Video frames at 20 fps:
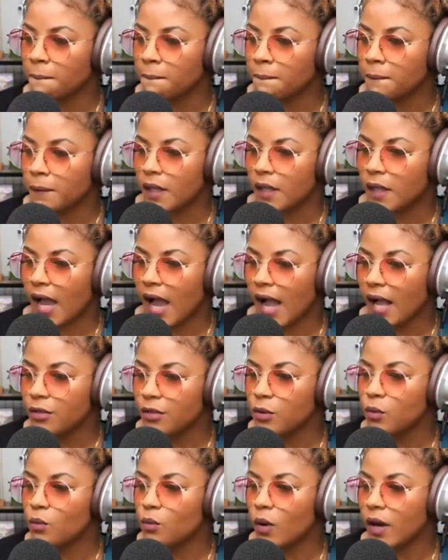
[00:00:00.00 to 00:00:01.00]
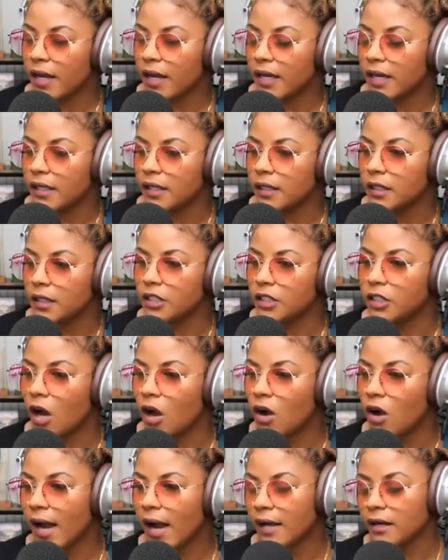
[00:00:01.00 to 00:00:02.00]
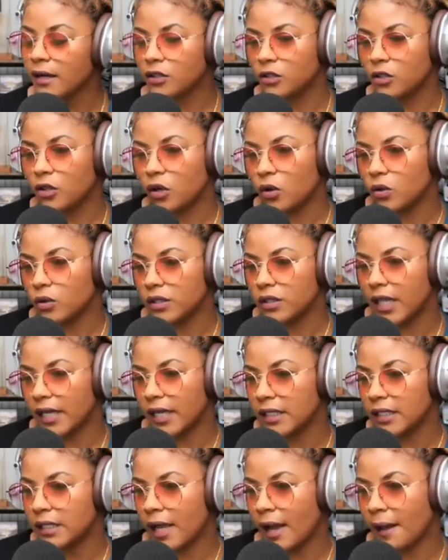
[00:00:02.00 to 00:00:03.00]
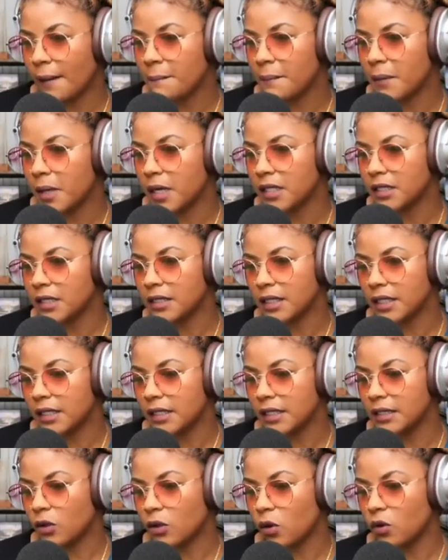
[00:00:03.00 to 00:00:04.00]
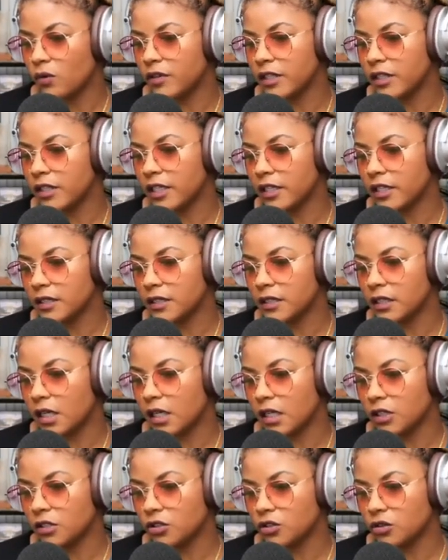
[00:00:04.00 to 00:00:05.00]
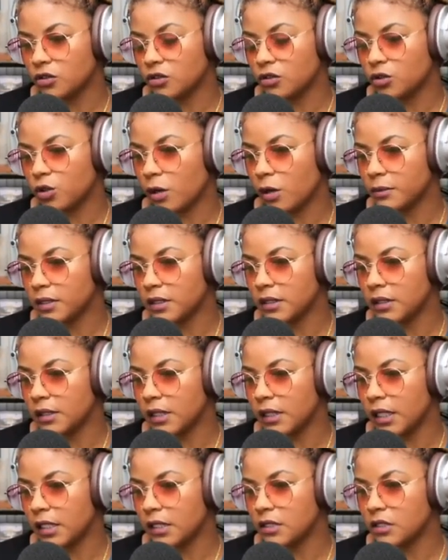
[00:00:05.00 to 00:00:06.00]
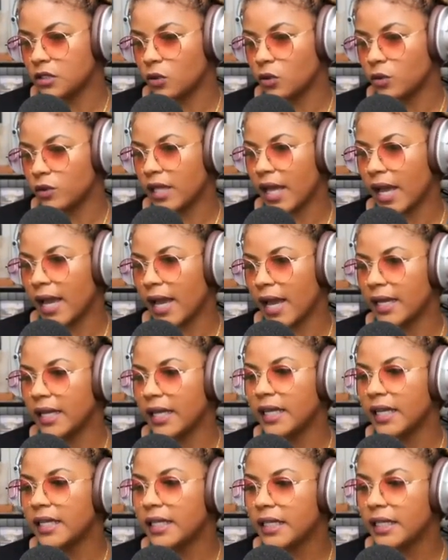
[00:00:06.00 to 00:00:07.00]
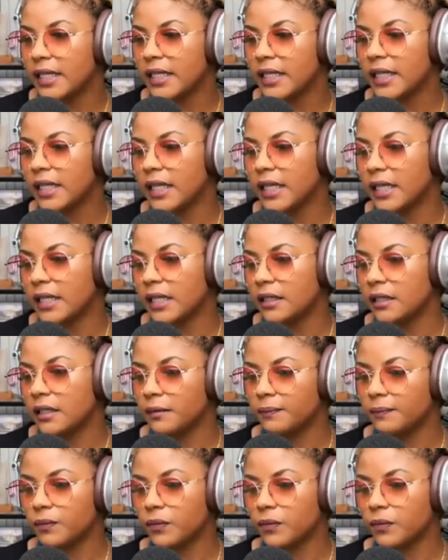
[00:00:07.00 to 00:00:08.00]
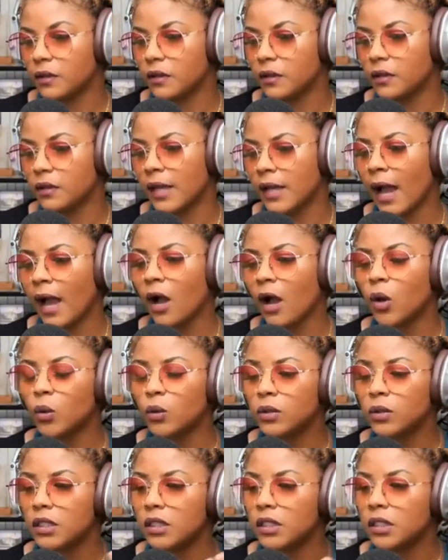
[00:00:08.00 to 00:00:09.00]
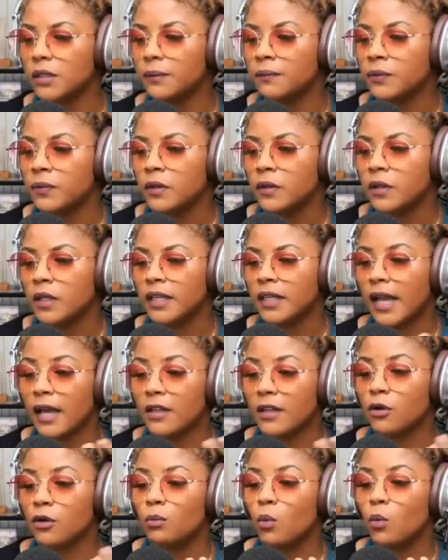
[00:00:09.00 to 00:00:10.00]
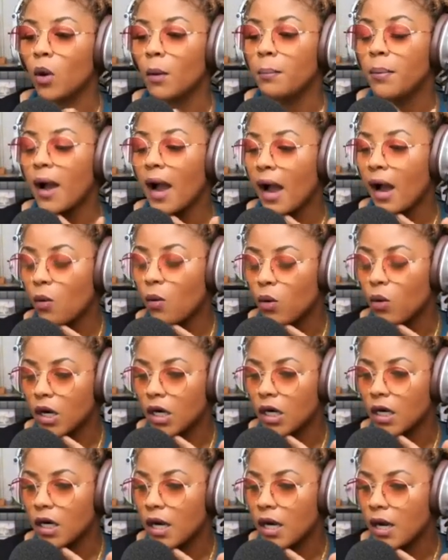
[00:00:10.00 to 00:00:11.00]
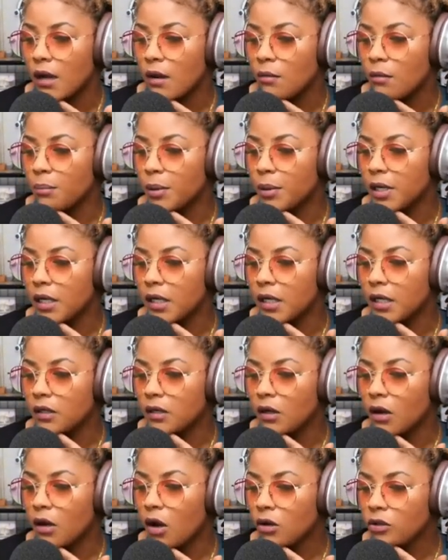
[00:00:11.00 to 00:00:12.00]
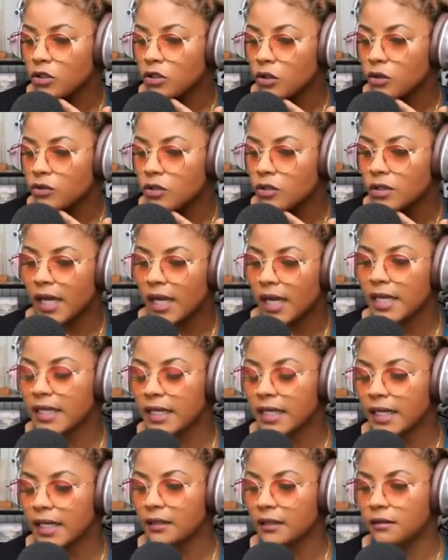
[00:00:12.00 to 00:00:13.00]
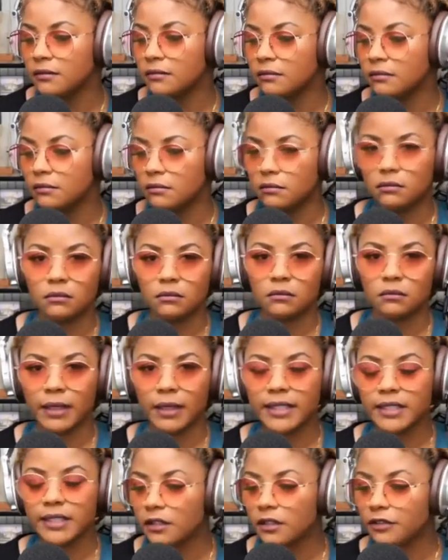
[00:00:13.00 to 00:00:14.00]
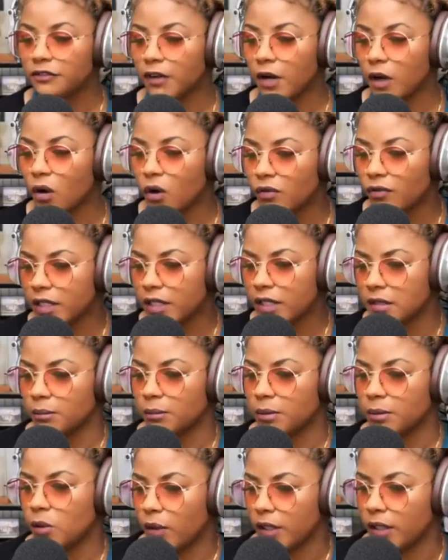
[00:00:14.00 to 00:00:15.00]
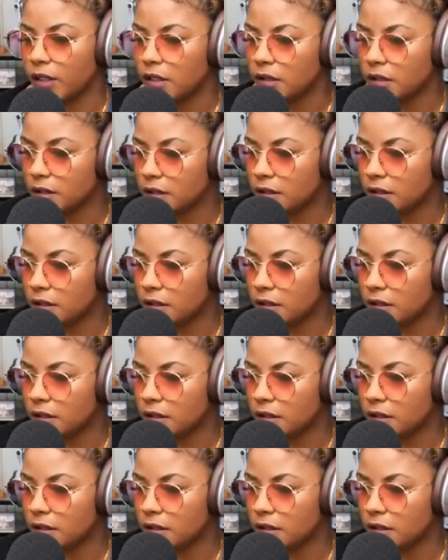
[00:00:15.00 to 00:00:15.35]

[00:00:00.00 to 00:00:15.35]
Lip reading: Either way, y'all got to know that Elon Musk is over there sucking Trump's dick so that he can not only gather more power, but also so that he can basically fuck over his employees.